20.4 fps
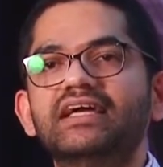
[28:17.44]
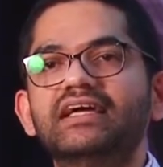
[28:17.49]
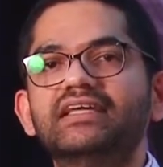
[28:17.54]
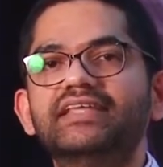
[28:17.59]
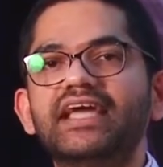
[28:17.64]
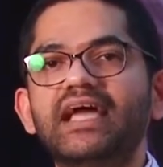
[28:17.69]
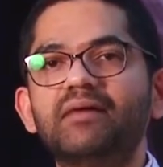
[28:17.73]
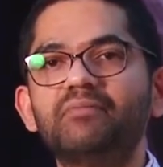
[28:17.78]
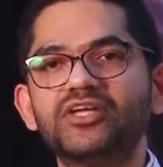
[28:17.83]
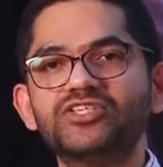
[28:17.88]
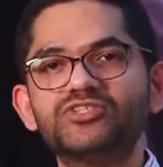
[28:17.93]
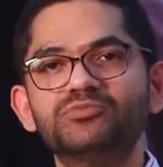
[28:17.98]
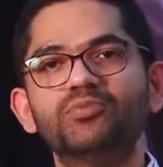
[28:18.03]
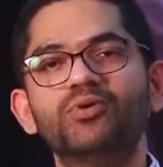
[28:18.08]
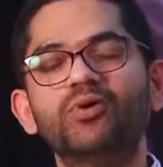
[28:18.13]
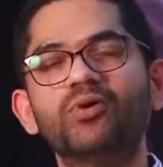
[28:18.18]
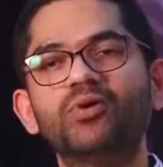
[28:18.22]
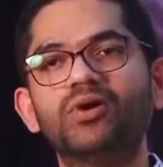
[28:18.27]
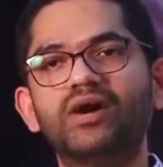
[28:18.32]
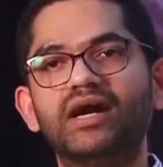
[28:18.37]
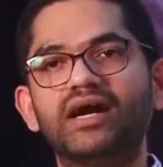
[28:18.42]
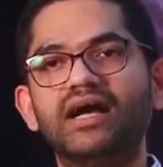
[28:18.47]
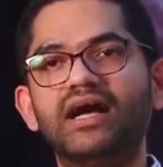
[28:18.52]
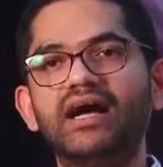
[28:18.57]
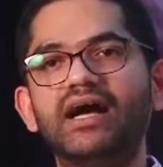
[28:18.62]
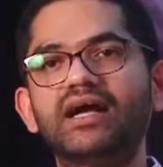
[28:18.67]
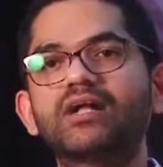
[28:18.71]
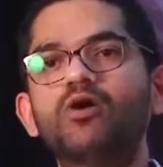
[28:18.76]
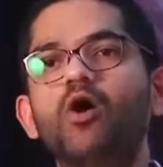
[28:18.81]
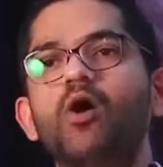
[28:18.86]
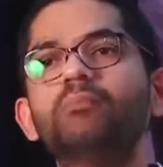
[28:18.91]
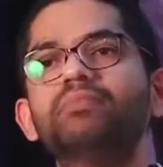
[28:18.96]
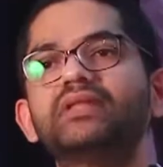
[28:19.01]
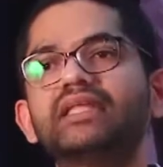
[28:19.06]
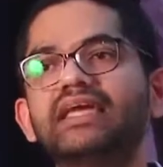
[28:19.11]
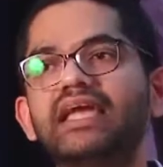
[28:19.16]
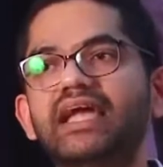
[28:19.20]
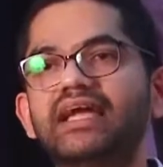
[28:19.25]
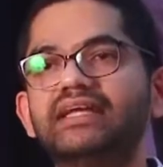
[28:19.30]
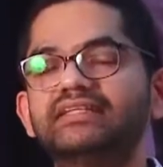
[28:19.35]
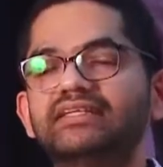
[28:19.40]
they are much more
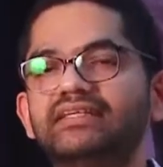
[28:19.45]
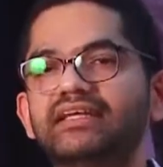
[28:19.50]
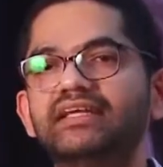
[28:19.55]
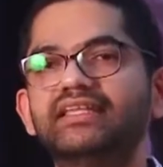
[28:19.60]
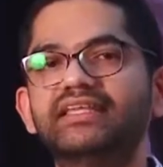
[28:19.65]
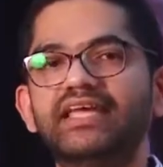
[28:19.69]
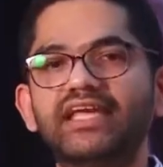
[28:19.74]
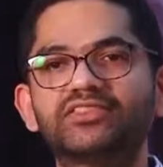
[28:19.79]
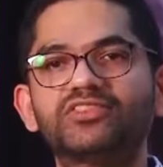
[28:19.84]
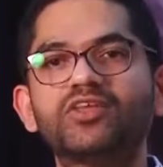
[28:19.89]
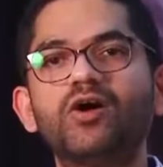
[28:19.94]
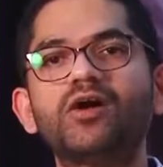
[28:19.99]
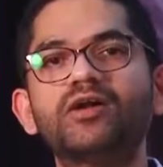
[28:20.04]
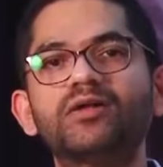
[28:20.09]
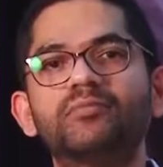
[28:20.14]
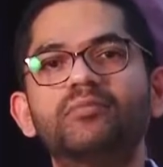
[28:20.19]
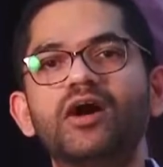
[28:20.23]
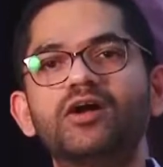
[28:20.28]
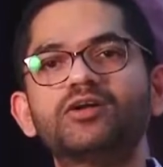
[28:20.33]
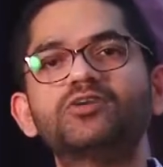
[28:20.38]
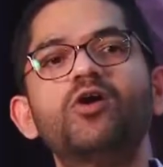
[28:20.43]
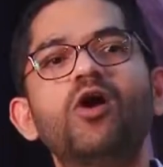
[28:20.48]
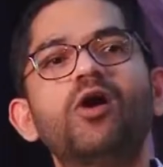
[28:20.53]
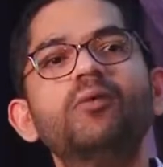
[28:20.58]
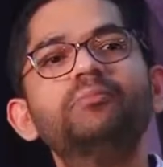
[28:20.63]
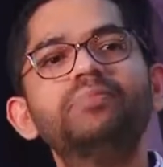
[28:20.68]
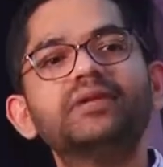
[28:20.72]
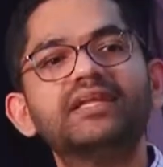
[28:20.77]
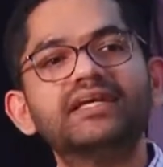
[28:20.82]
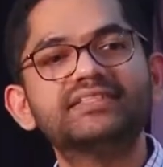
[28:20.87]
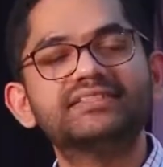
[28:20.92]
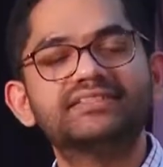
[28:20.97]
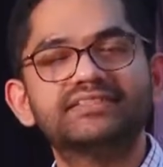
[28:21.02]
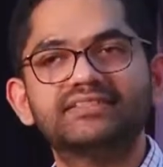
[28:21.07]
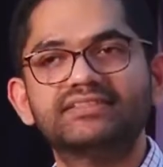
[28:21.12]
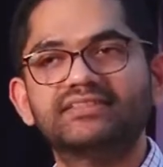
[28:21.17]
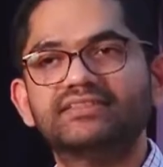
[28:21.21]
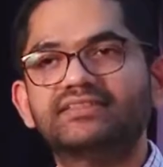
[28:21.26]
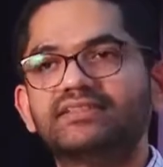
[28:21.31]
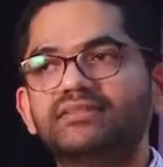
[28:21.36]
complicated, and they thought about complex